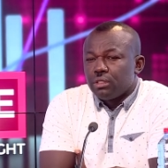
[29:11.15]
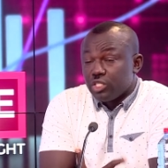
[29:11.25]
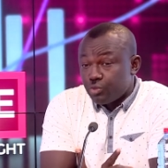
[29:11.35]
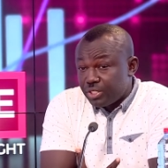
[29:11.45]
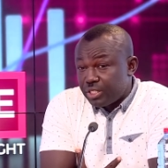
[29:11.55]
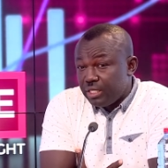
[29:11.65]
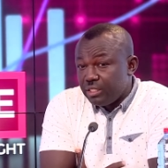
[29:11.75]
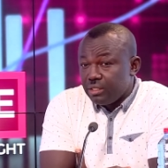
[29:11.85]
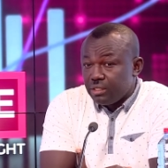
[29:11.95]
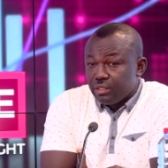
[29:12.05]

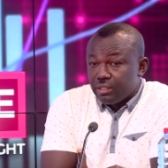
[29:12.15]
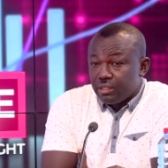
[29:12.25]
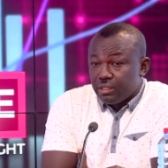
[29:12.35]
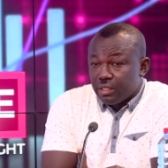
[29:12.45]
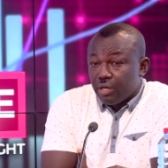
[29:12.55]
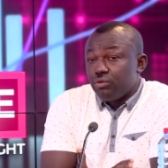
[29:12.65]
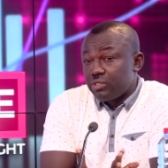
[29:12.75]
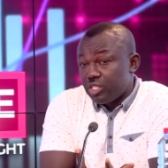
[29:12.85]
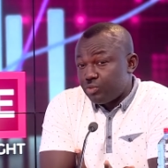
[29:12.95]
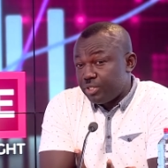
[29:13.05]
especially, I would not
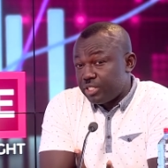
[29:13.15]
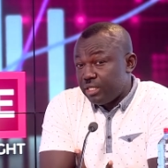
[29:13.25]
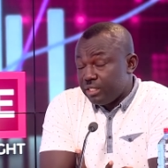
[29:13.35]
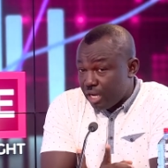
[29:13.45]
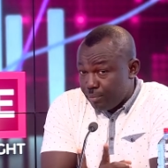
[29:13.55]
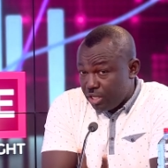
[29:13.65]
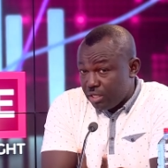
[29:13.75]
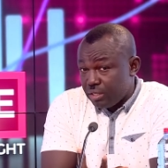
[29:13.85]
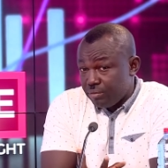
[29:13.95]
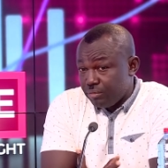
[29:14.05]
say especially, I
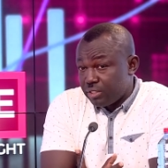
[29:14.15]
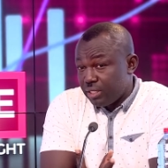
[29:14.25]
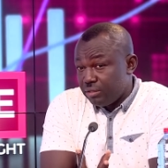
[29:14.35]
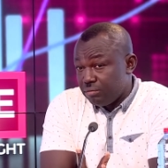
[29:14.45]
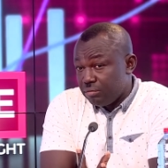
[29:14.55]
mean, Mr.